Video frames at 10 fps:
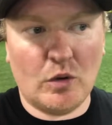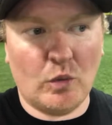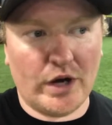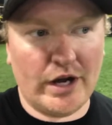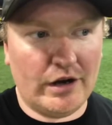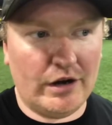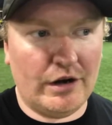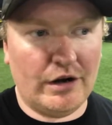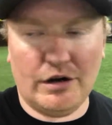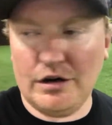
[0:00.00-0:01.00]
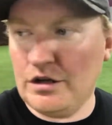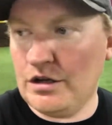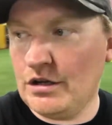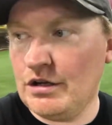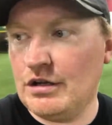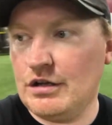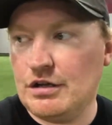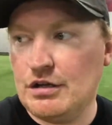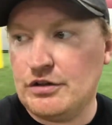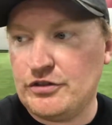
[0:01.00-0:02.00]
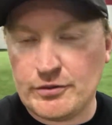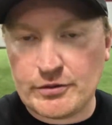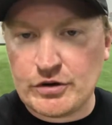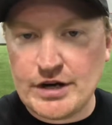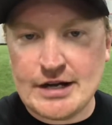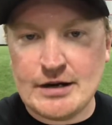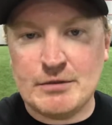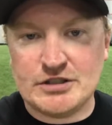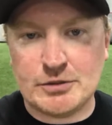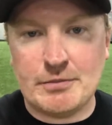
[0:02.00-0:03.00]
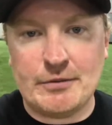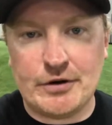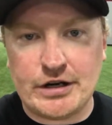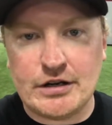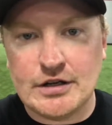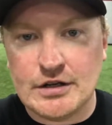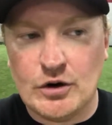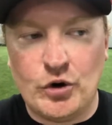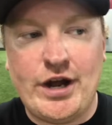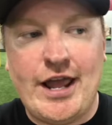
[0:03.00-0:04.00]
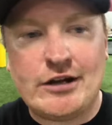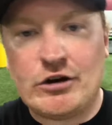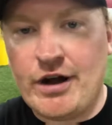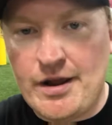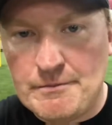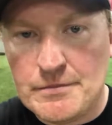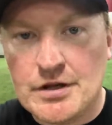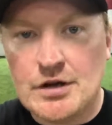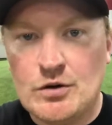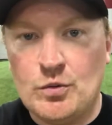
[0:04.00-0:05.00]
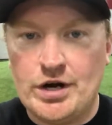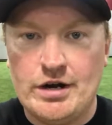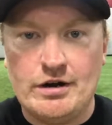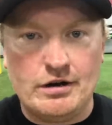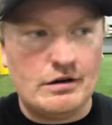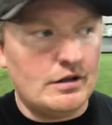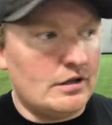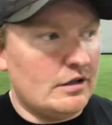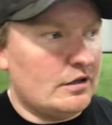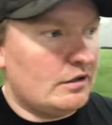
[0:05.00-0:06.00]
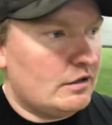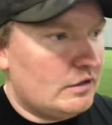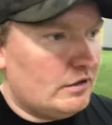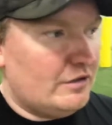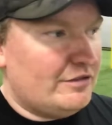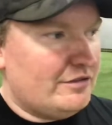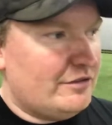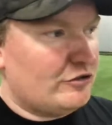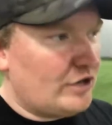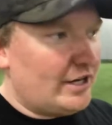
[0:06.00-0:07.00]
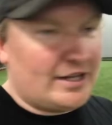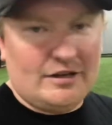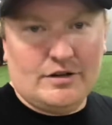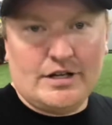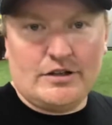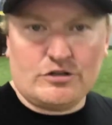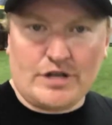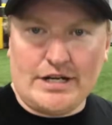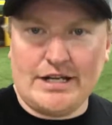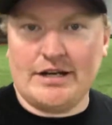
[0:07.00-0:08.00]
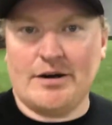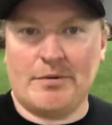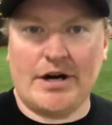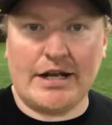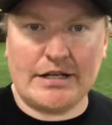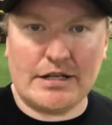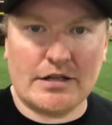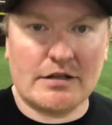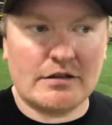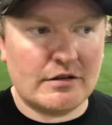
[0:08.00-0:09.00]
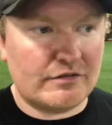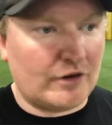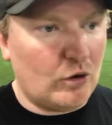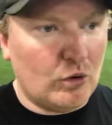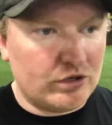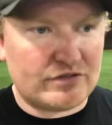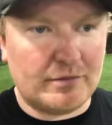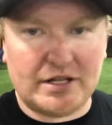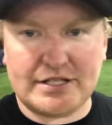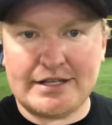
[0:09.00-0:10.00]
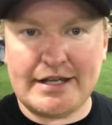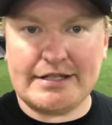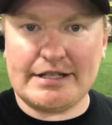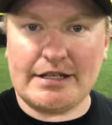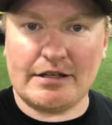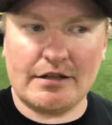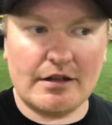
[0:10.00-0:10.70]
where they're creating a muscle memory or an engram where they're trying to kill it and they're trying to hit it upper 90, always from outside the 18.